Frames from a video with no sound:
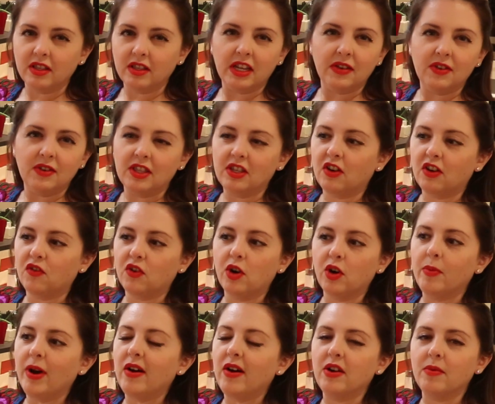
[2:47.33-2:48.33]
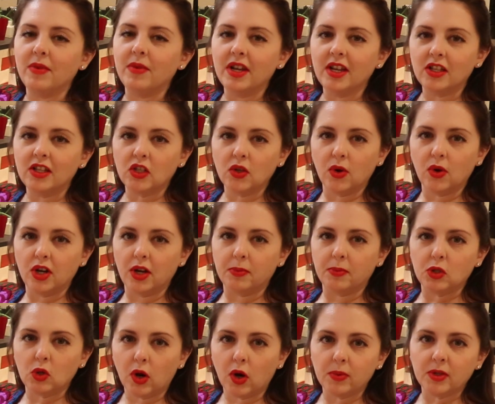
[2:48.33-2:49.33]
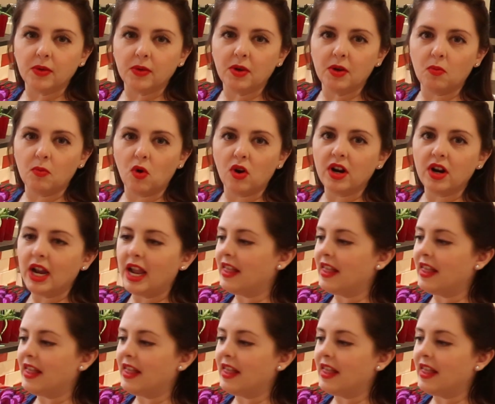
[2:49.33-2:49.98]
leave it there for about a minute so it absorbs a bit more,